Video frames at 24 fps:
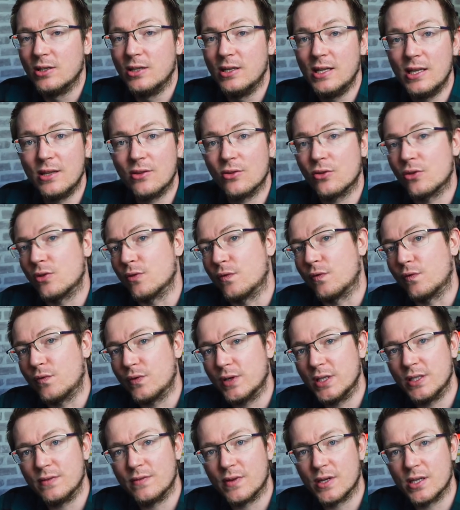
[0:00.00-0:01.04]
Neither the
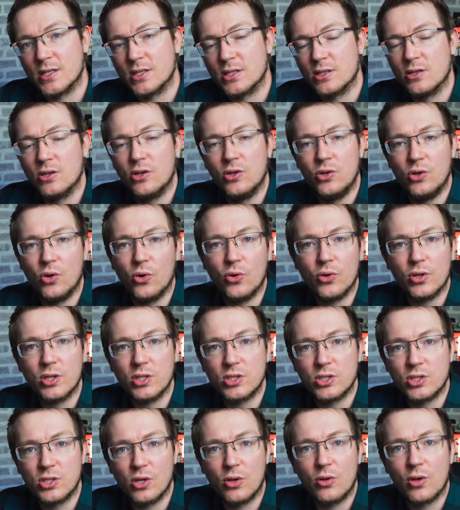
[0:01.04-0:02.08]
free version nor
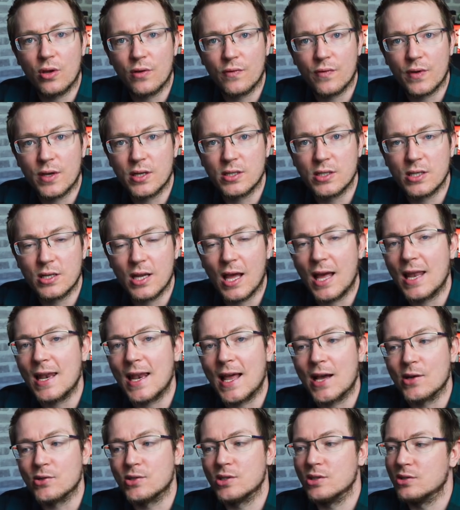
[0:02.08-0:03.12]
the studio version
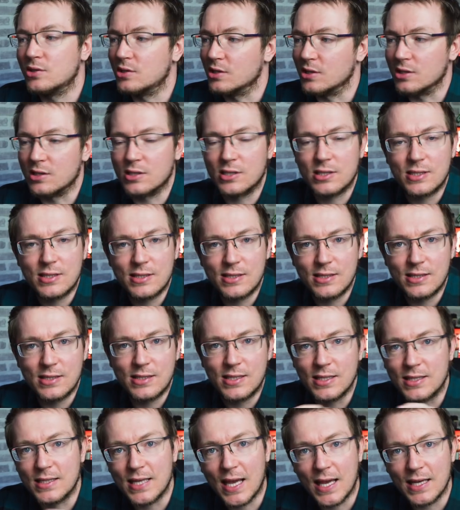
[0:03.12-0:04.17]
allows you to
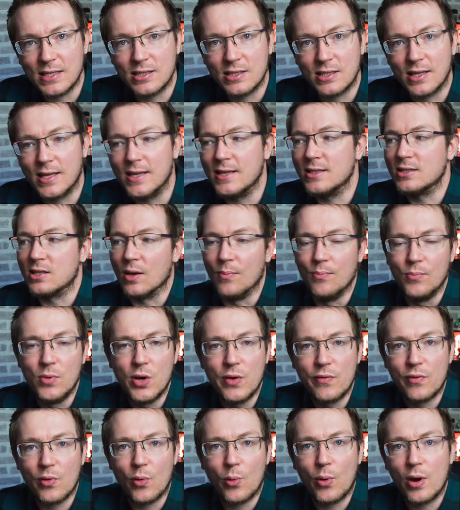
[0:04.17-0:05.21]
detach things and
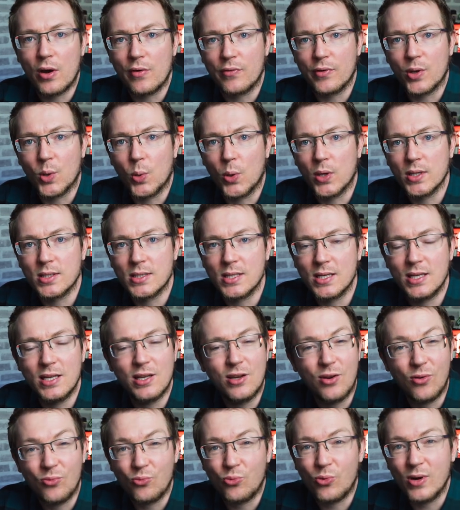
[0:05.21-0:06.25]
move it wherever you want it. You
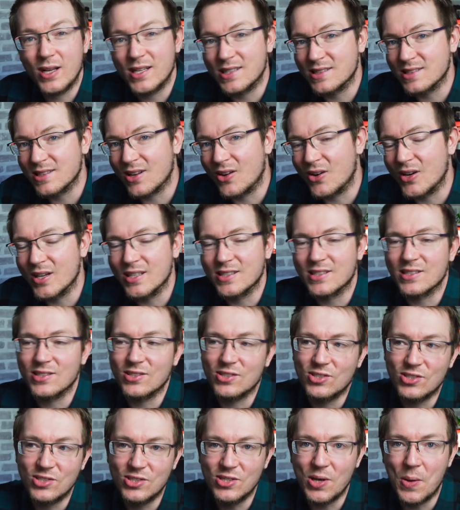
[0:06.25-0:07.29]
can resize
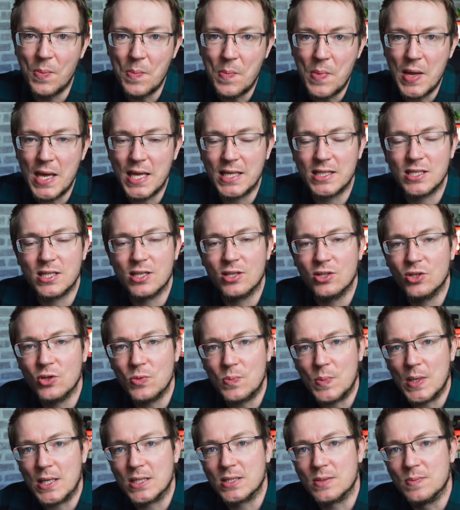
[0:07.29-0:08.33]
some bits, you can
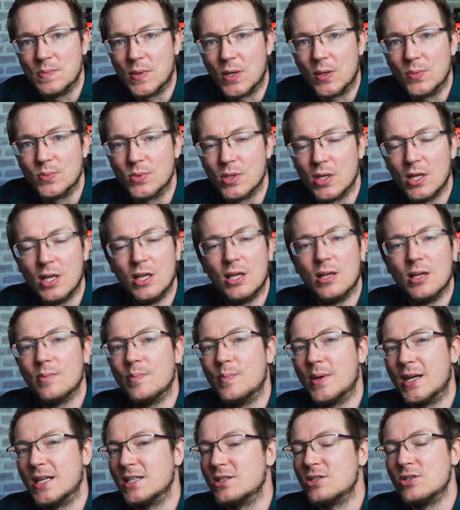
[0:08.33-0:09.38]
do bits and bobs,
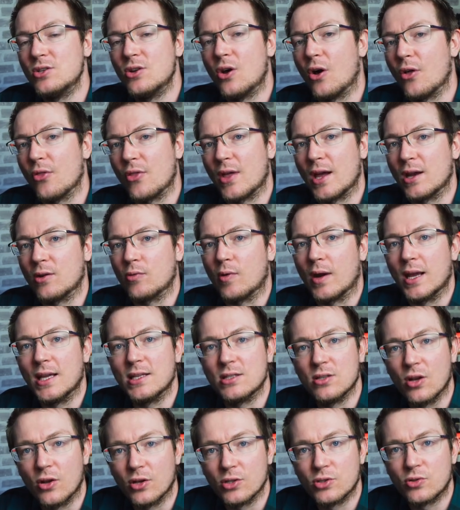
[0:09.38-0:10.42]
but it's not that great.
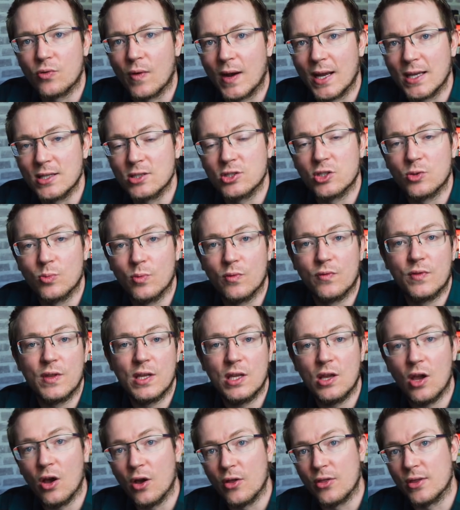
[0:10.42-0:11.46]
It's not as great as some of
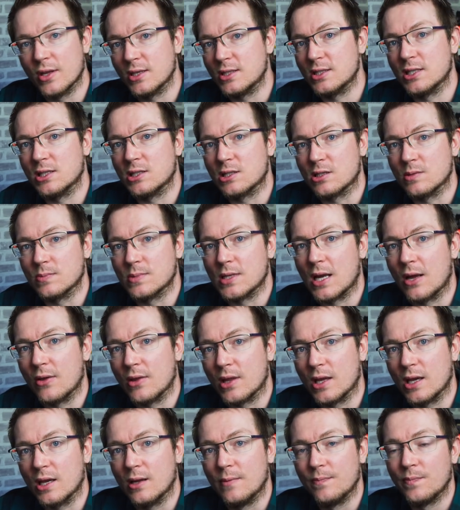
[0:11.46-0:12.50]
the other systems
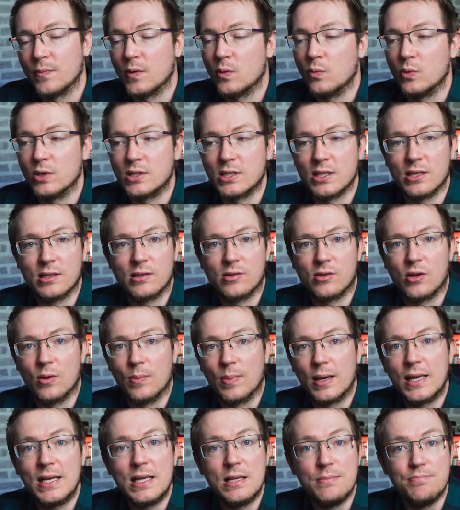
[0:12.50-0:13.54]
out there, which are
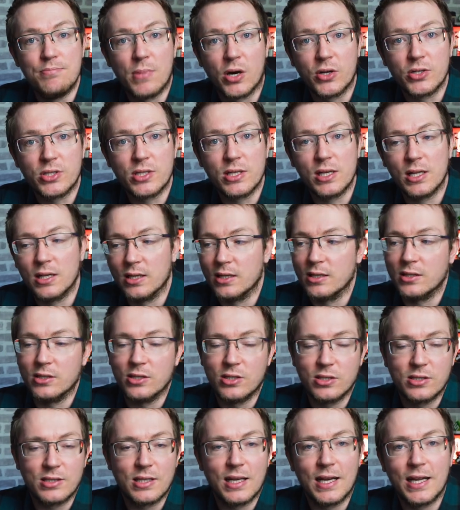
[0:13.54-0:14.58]
completely modular
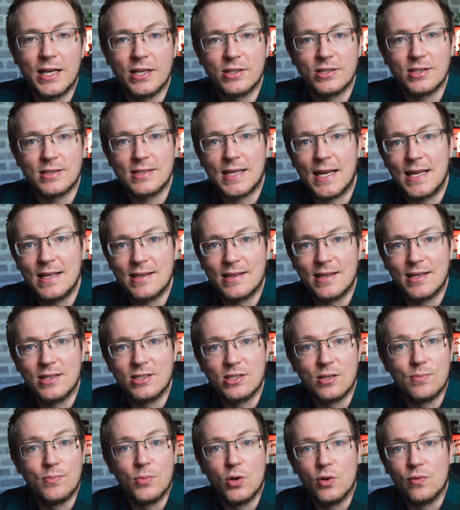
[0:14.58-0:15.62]
and just allow you to take
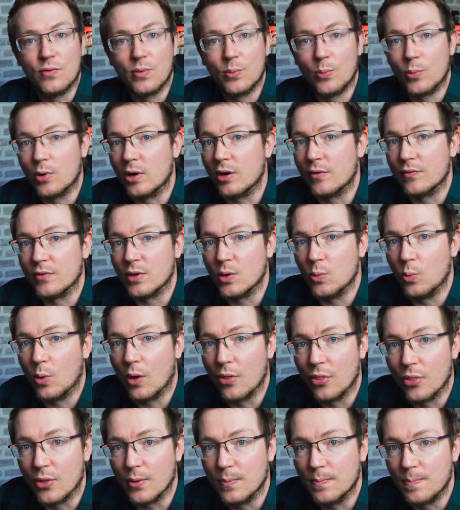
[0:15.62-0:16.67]
things and move them wherever you
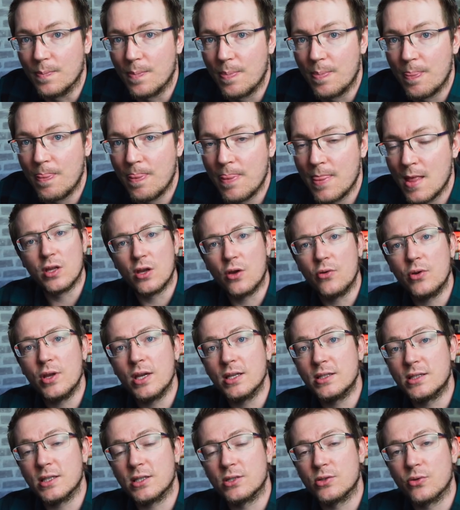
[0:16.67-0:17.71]
want them. The only
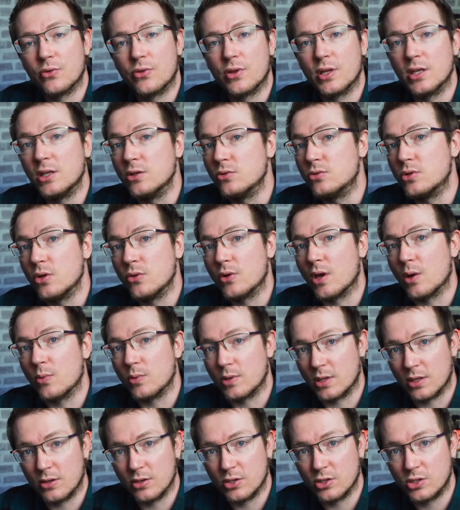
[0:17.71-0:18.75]
additional thing you do get
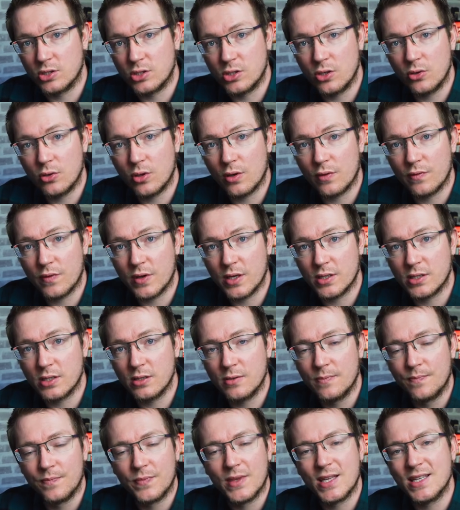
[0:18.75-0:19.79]
within the studio
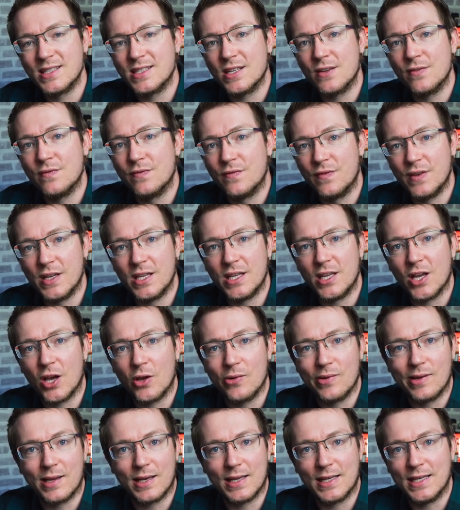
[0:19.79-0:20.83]
version is a
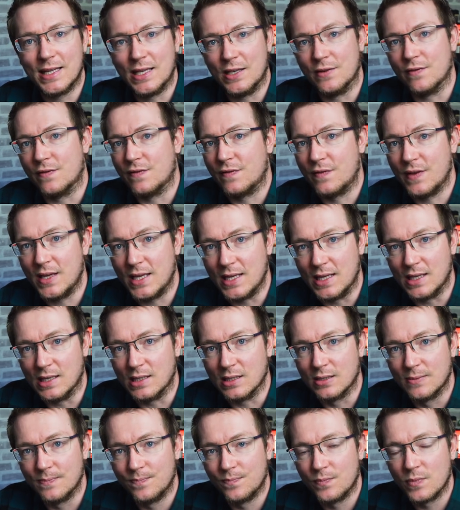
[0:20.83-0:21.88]
video clean feed.